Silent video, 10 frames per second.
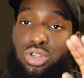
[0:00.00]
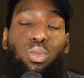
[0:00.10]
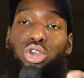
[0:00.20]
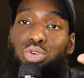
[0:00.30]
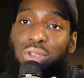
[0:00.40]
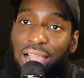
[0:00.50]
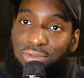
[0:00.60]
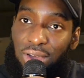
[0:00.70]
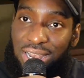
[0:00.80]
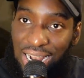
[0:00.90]
what you lack
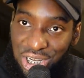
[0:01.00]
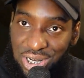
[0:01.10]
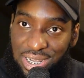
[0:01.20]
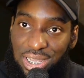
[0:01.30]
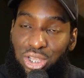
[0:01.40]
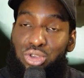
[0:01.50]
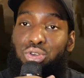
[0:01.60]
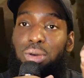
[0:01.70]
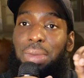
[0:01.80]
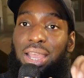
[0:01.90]
financially, you
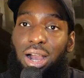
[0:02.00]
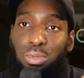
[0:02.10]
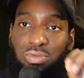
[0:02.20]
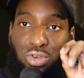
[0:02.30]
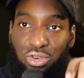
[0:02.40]
can make up with your